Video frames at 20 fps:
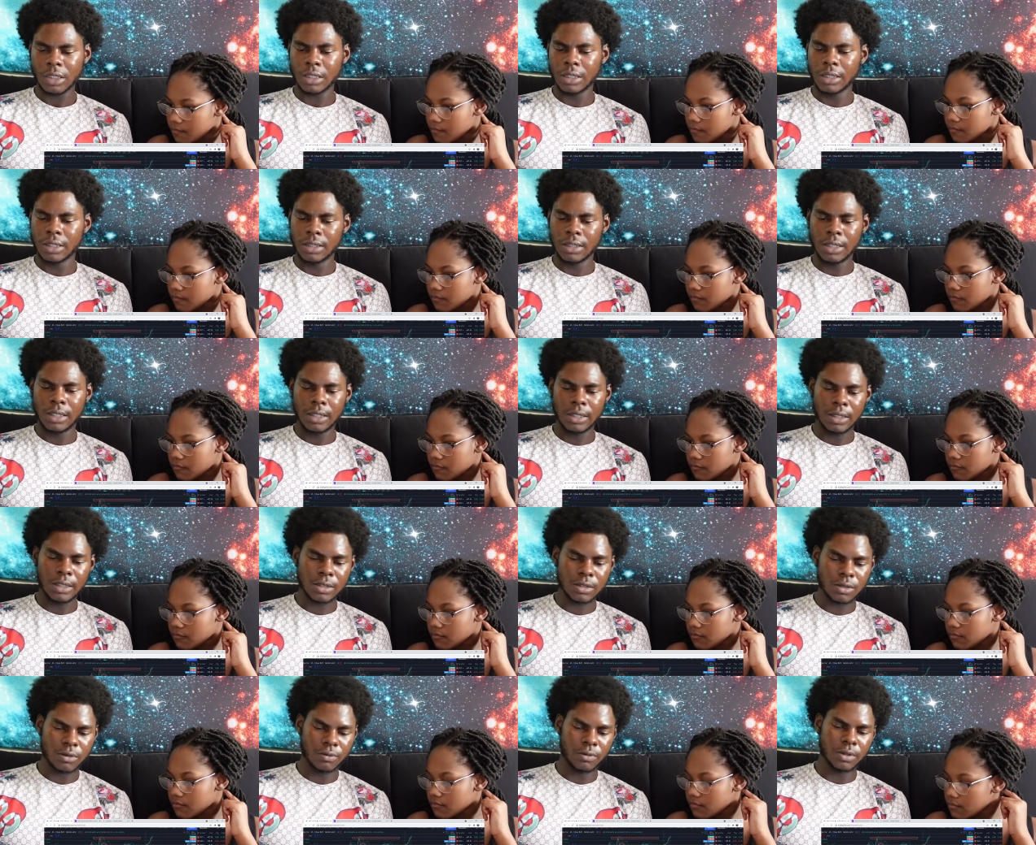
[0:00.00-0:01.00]
Speaker 1: that. And then
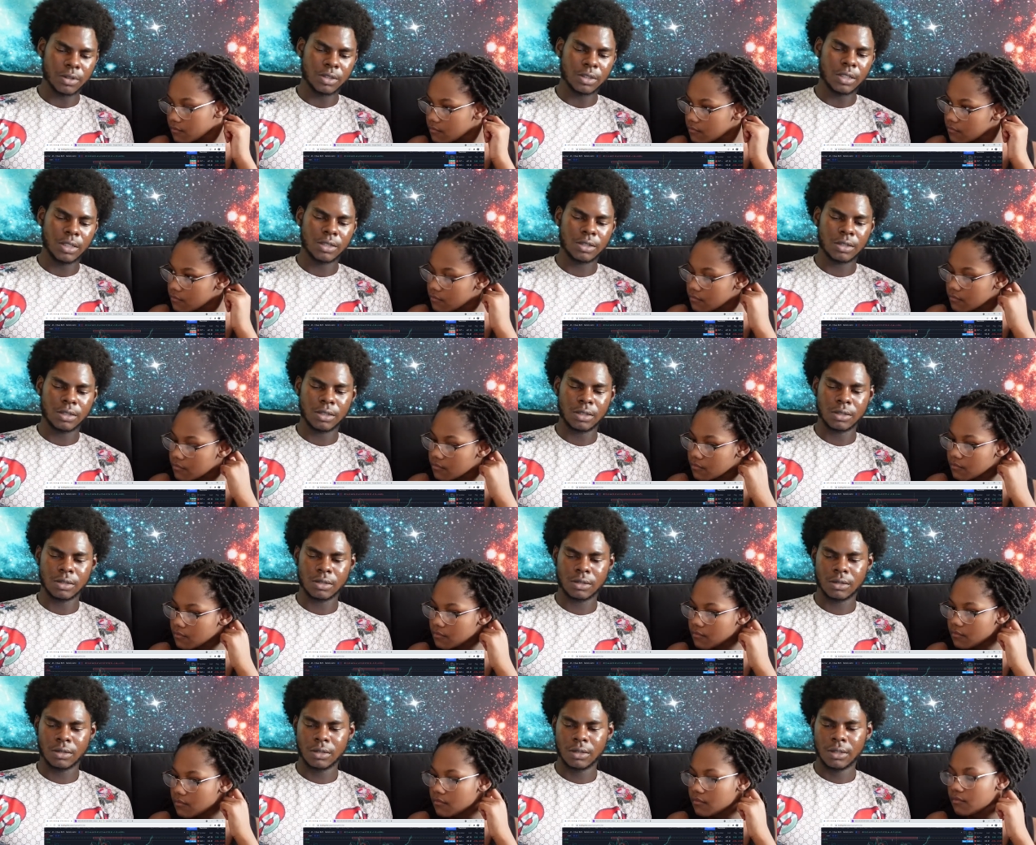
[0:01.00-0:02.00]
it's the
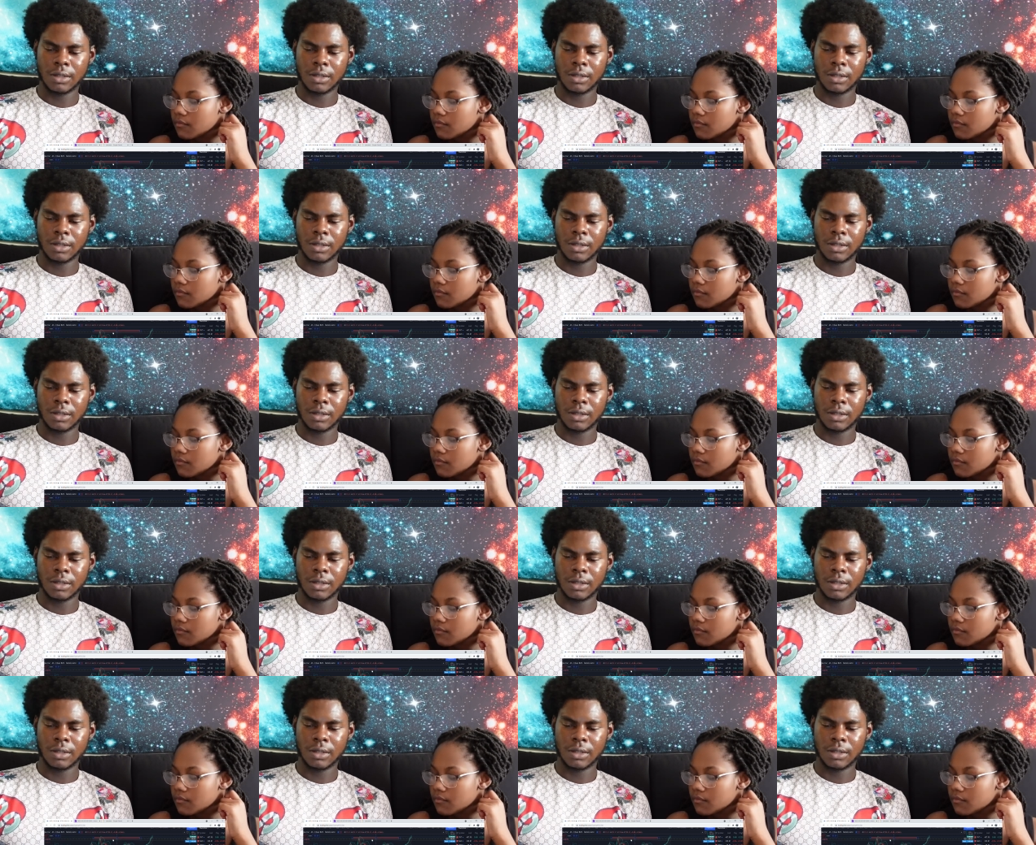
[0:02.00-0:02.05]
resistance.